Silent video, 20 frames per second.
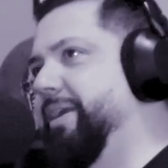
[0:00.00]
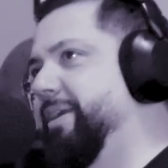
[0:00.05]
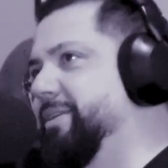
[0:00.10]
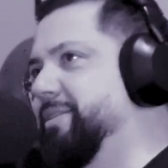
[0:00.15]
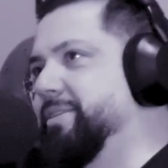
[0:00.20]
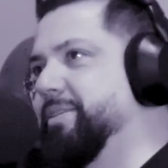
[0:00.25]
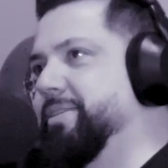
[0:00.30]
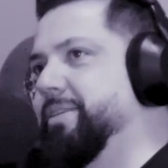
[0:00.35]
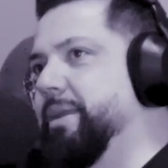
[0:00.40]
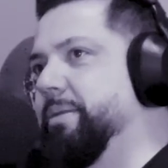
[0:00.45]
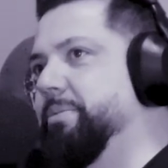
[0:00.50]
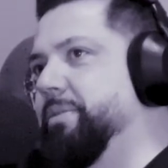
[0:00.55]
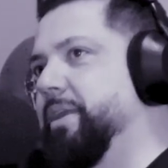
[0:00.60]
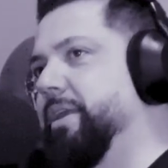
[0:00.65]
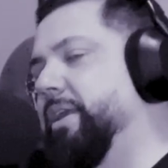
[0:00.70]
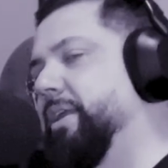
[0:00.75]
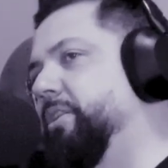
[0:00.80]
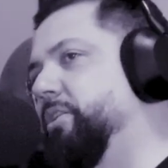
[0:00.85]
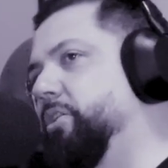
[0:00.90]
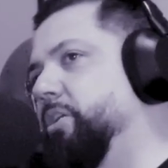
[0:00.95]
It's the same
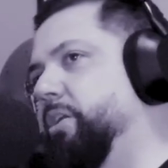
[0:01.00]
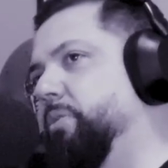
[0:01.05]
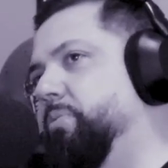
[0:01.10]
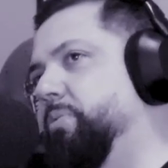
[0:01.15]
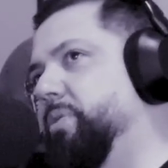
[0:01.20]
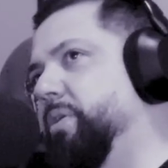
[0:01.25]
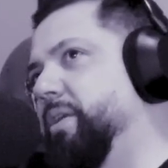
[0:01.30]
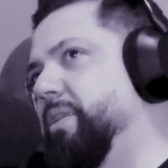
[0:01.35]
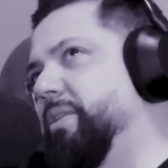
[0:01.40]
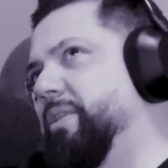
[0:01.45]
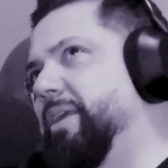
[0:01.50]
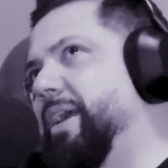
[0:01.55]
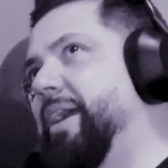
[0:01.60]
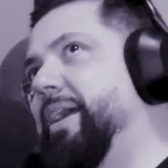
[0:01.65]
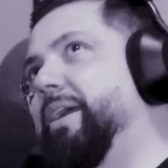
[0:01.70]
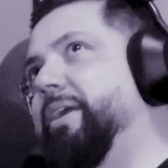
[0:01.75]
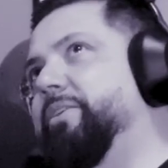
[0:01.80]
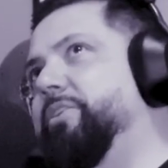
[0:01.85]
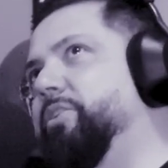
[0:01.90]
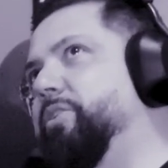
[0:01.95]
thing. And in
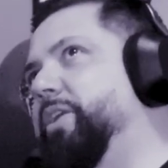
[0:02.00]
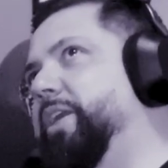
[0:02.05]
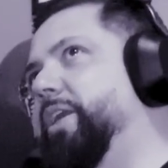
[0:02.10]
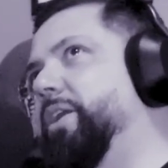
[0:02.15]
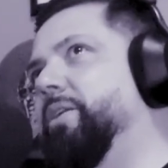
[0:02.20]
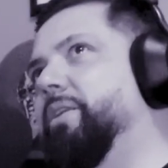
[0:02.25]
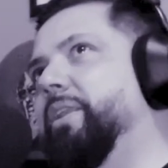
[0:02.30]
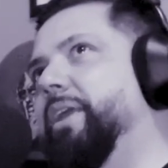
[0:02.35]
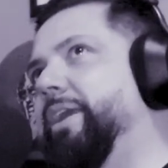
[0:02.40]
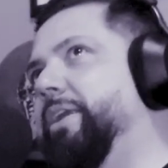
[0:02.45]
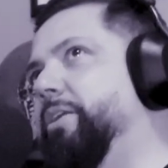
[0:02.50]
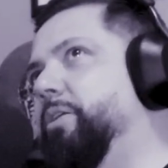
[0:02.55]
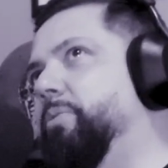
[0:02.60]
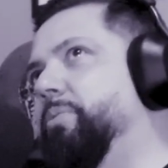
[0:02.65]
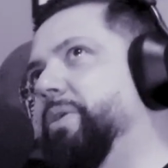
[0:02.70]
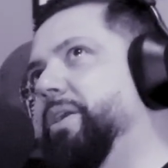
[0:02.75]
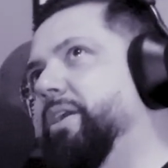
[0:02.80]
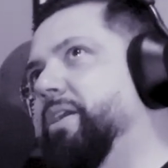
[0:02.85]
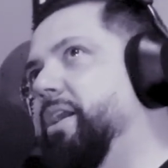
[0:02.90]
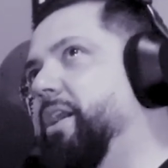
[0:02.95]
that, you hear later
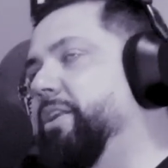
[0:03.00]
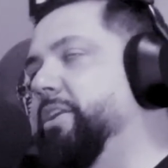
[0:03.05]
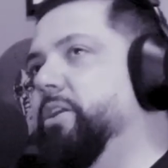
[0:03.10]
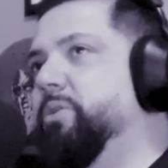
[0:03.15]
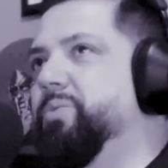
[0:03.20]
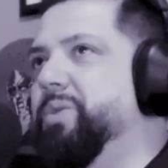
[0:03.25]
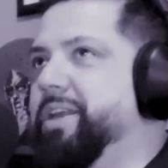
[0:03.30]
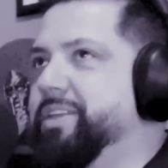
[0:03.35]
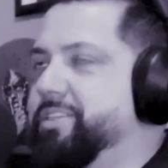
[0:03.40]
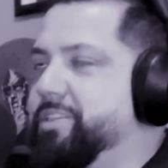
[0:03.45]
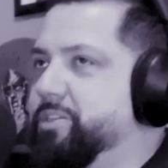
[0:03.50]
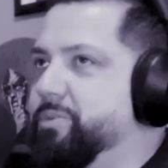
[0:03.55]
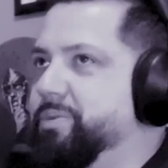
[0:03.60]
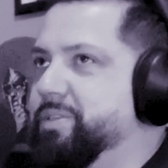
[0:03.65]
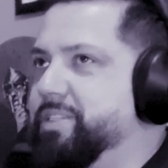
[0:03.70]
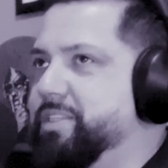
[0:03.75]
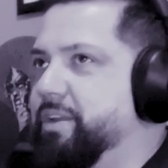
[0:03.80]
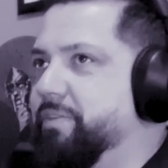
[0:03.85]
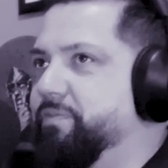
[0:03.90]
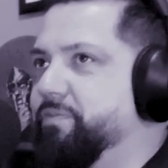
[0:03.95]
with Kanye West
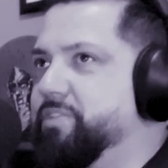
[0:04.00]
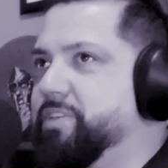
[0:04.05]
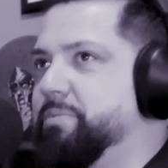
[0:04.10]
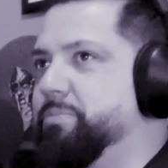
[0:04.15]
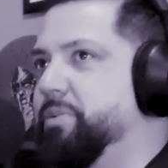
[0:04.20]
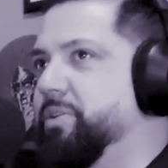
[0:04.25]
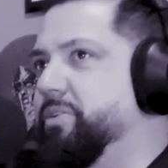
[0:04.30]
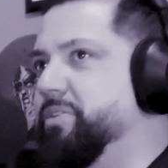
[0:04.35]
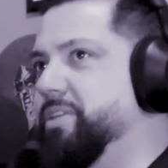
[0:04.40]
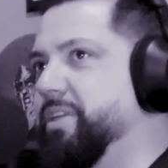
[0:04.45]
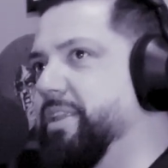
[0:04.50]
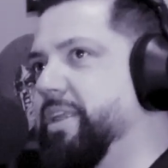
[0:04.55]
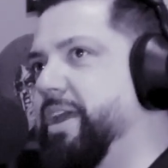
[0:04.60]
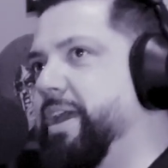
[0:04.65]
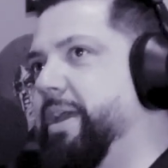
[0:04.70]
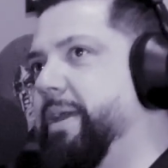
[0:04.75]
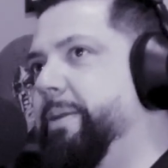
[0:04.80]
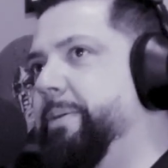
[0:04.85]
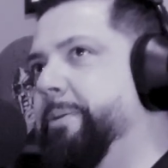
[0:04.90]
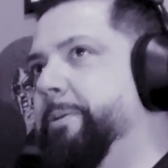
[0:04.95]
doing stuff similar to
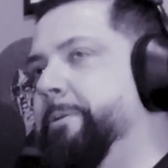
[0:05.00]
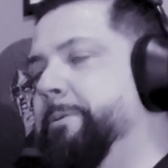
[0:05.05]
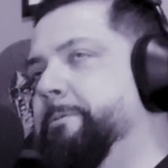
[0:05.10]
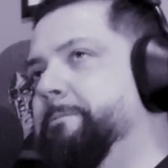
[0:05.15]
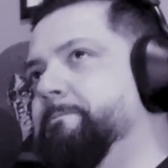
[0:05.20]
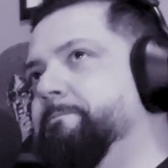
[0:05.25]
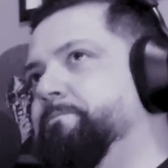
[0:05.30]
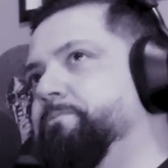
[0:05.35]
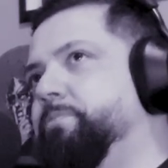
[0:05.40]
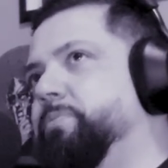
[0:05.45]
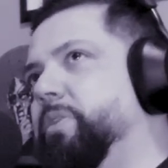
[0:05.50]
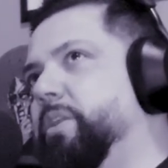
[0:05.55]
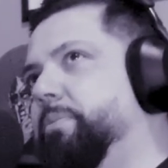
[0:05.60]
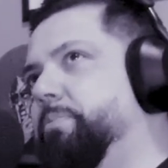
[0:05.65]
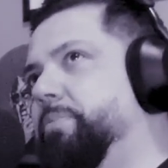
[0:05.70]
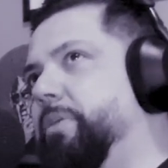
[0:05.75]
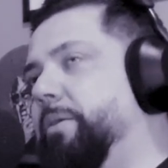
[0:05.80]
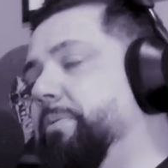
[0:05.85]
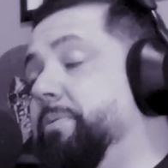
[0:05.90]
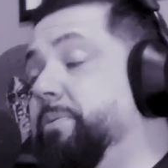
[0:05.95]
that.
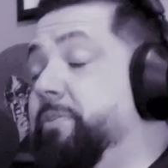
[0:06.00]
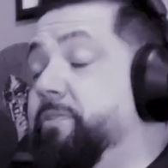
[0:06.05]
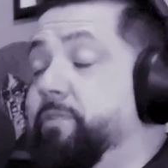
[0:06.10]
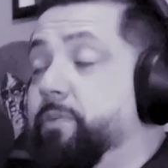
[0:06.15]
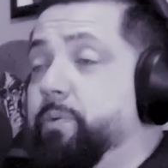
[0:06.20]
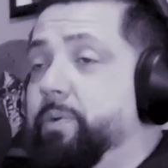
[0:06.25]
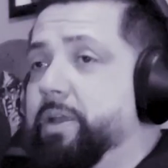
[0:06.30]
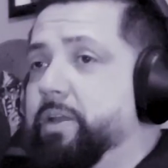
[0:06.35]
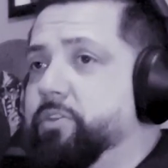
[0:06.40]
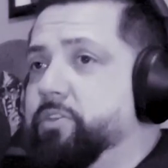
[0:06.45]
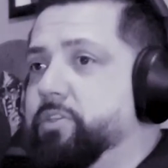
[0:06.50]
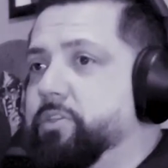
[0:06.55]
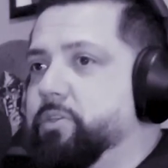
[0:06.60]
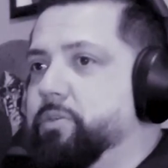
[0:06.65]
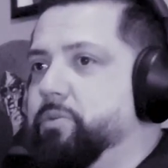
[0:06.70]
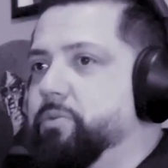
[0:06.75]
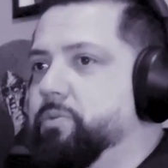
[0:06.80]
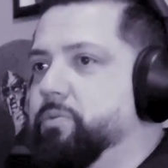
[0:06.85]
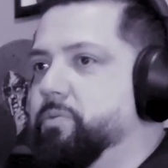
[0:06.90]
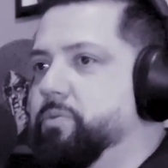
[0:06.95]
Probably Pharrell
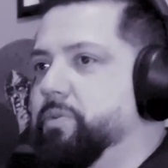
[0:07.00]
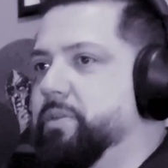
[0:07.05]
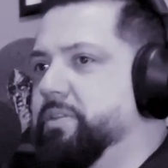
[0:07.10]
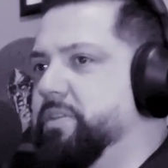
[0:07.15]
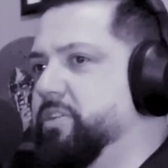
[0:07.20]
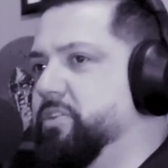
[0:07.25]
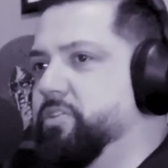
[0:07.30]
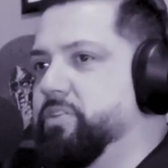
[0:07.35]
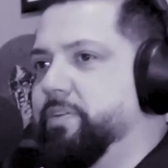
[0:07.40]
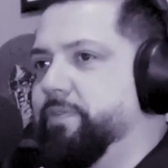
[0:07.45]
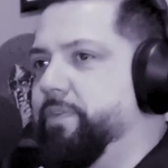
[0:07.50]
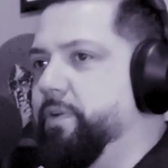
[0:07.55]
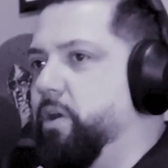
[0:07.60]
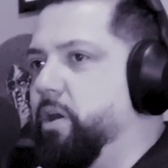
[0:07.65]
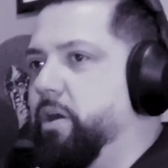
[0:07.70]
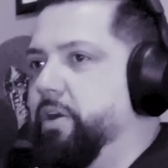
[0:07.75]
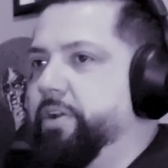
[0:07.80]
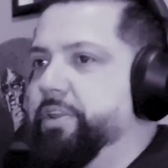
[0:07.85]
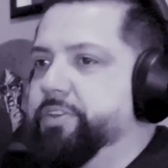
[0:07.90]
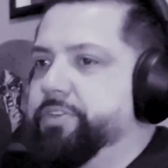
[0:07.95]
too. There's different
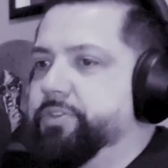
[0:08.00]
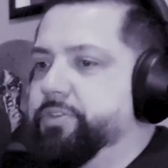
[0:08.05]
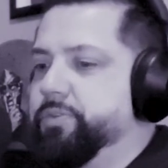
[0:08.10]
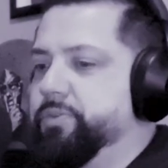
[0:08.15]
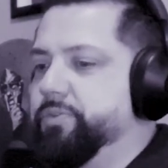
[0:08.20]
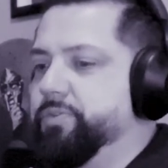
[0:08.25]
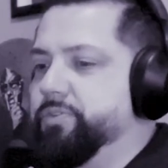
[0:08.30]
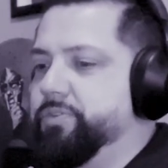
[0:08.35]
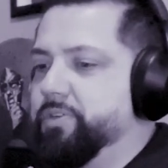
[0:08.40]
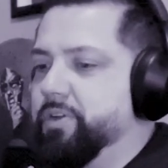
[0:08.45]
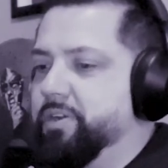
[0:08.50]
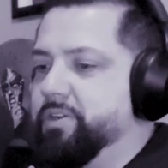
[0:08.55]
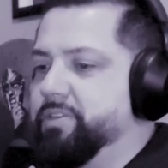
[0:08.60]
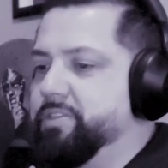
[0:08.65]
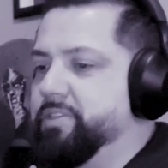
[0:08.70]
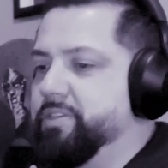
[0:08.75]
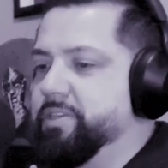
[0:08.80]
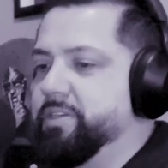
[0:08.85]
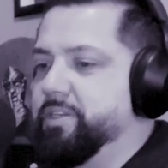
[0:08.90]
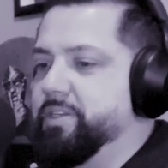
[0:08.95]
artists who start
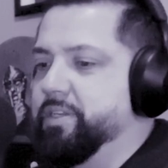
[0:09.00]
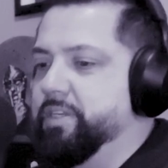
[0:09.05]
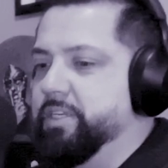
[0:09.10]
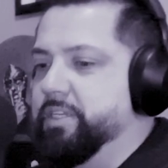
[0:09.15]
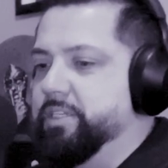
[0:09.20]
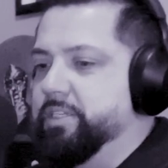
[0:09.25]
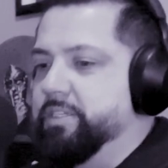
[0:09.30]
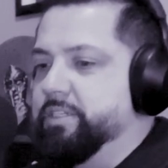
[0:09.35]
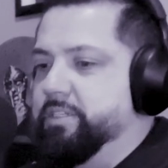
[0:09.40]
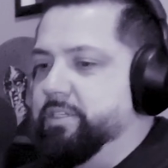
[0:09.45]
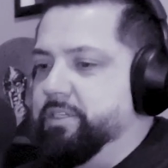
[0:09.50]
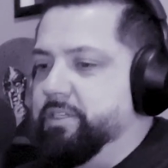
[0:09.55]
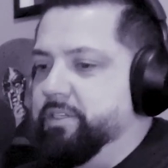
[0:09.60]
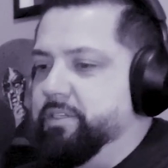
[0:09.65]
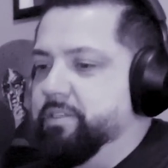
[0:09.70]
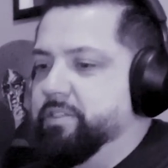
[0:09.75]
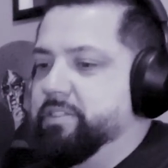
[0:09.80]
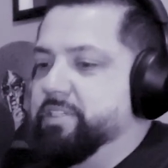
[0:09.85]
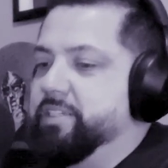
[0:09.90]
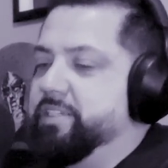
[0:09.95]
to
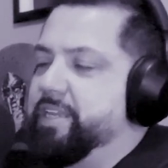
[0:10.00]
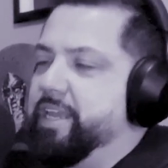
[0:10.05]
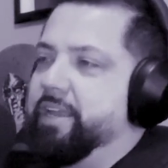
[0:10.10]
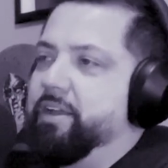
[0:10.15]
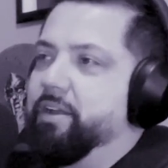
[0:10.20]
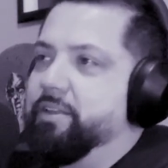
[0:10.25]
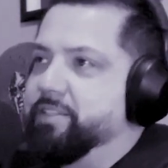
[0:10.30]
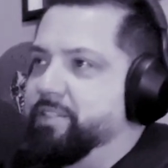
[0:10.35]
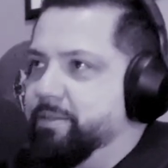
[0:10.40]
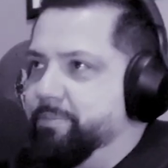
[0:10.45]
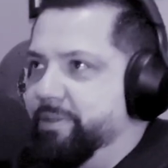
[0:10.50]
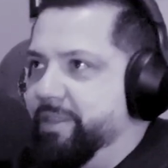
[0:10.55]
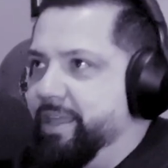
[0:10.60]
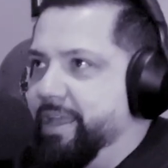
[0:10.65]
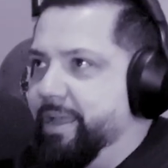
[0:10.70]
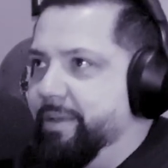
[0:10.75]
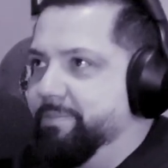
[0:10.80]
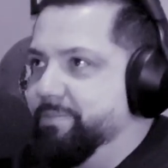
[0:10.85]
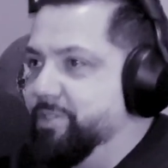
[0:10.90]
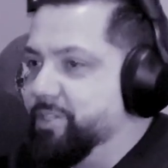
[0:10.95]
take on some of that.